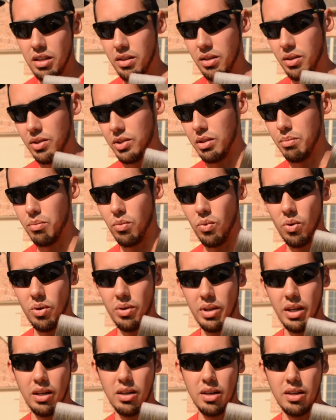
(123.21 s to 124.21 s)
There's some more
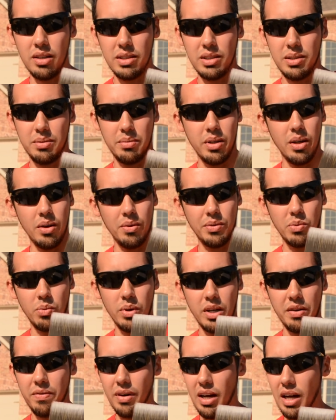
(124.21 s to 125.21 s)
that cost, you know,
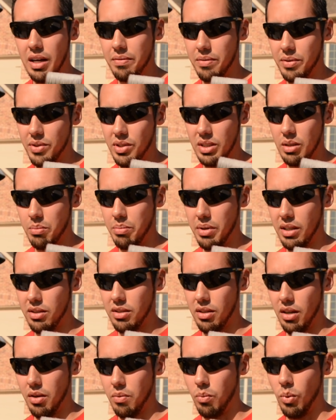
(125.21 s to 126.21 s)
25, it just
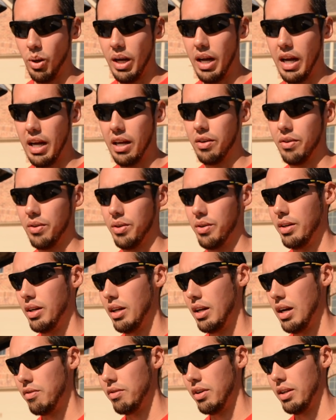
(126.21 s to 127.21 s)
depends on what handle you get
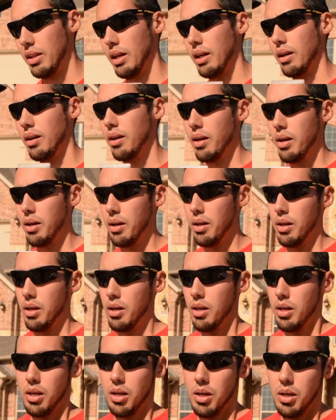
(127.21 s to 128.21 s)
and everything.
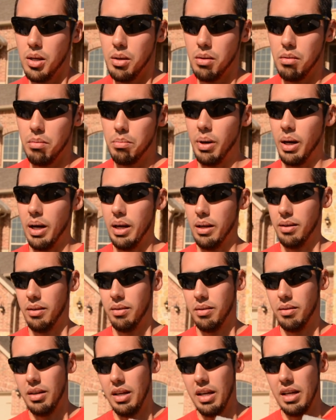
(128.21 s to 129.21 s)
But
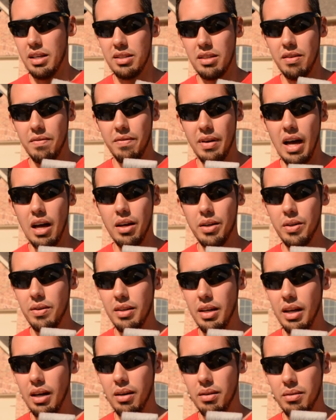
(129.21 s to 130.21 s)
is the value
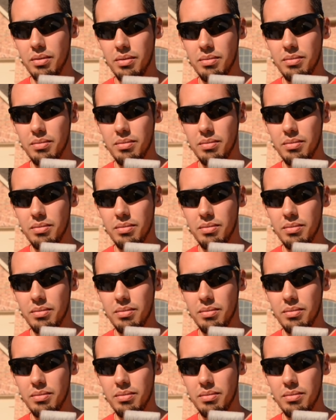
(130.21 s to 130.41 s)
there?